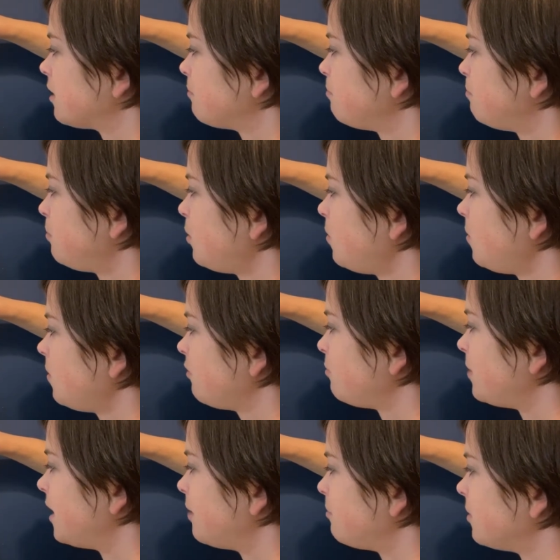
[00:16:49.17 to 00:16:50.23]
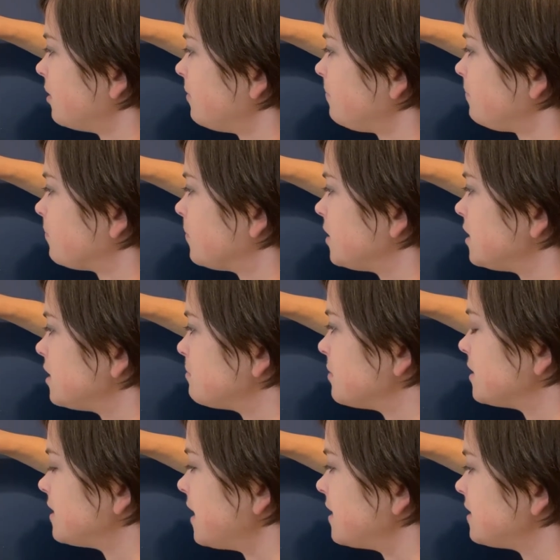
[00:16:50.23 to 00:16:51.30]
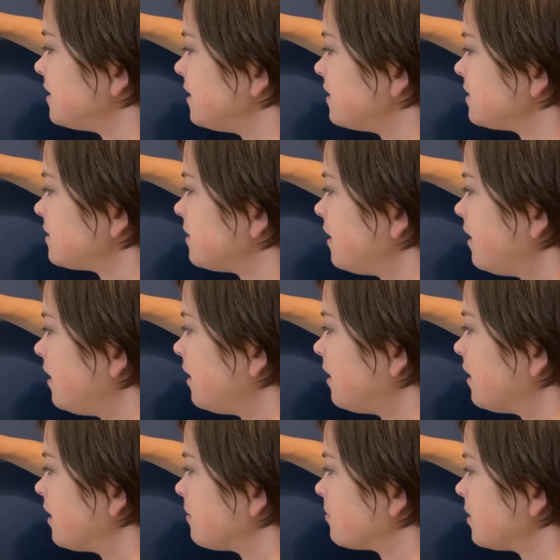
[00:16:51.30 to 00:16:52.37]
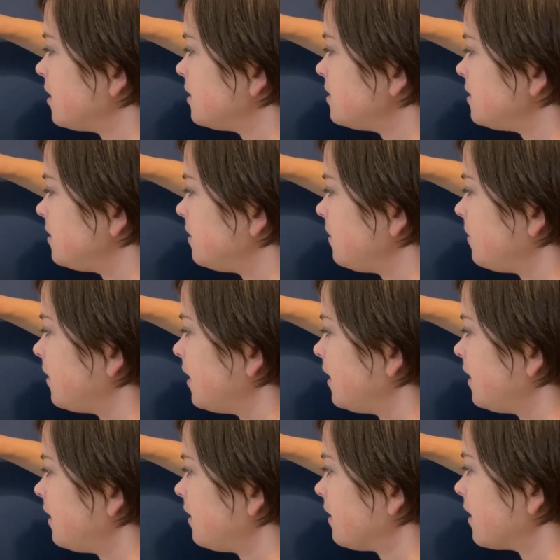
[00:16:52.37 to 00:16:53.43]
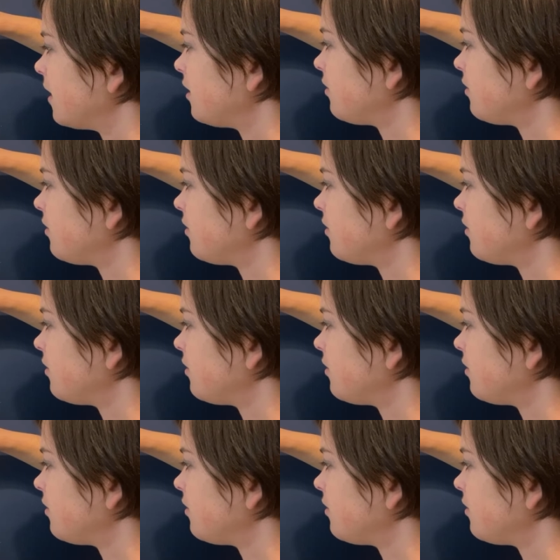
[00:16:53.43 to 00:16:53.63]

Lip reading: a ball of purple, which is my testis. I'm going to do a little kind